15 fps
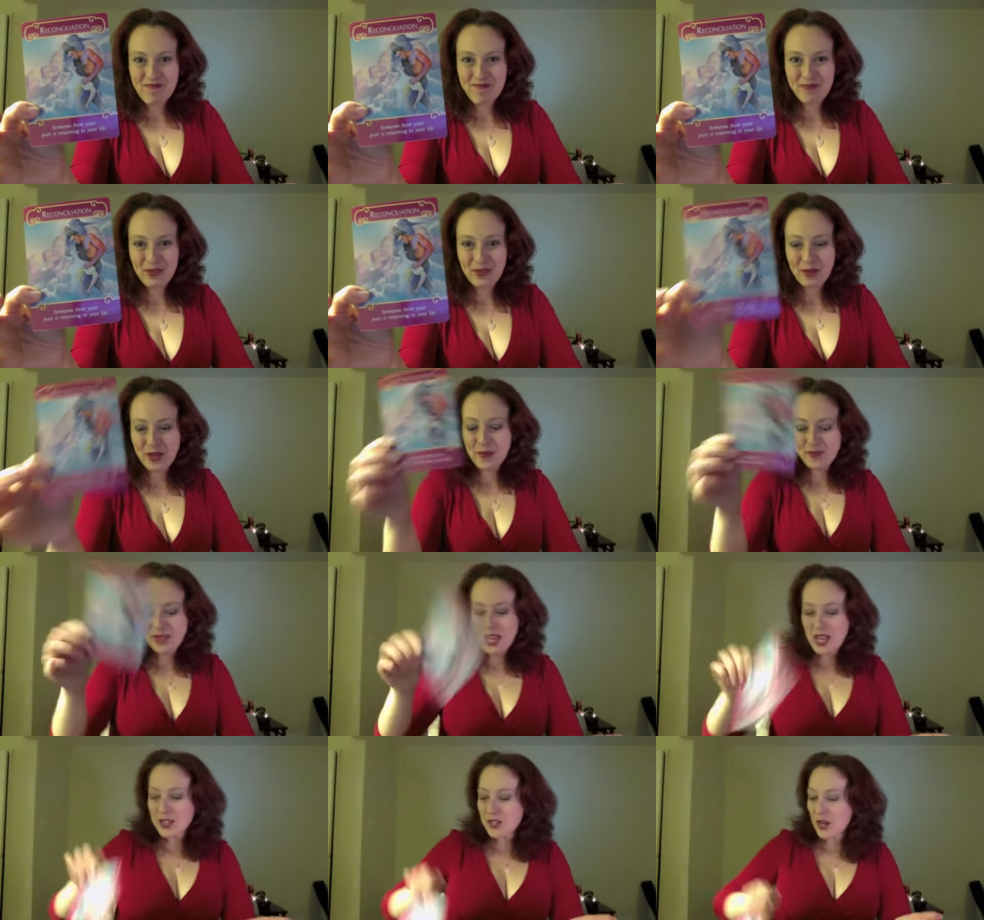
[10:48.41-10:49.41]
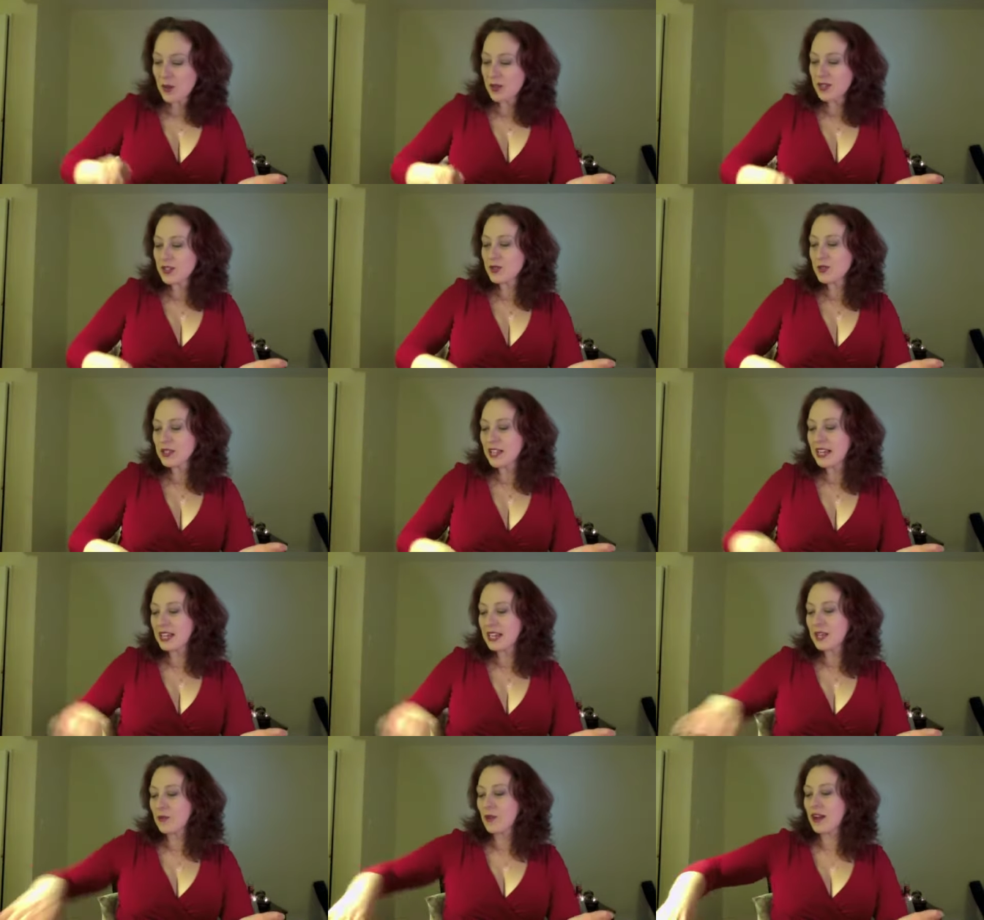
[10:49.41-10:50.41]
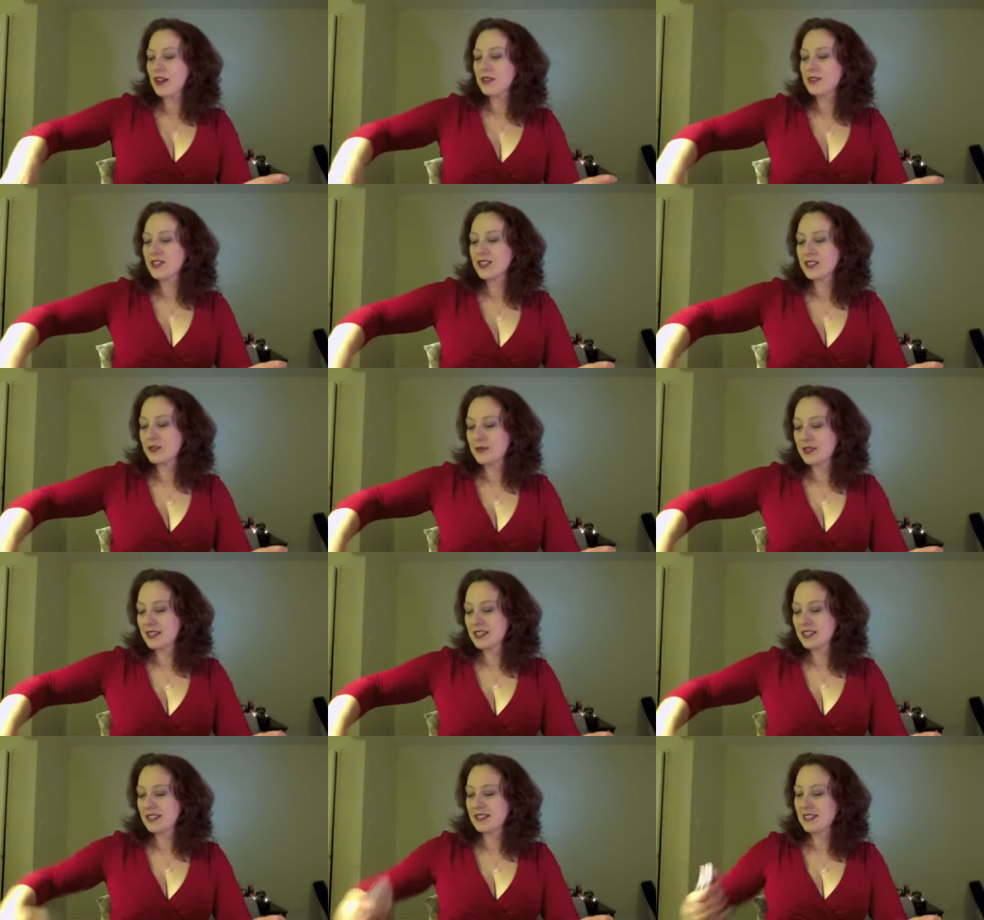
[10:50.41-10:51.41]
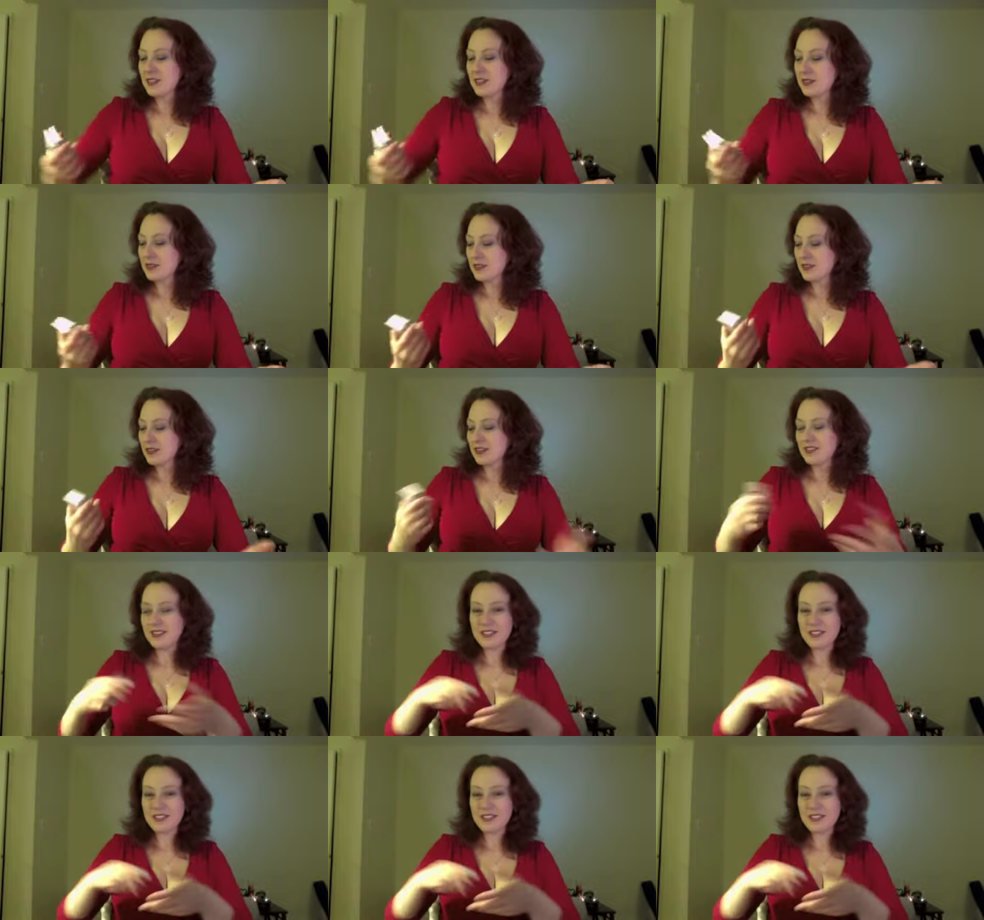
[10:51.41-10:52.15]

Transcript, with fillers: Okay, so now we're going to do a lightning round with these little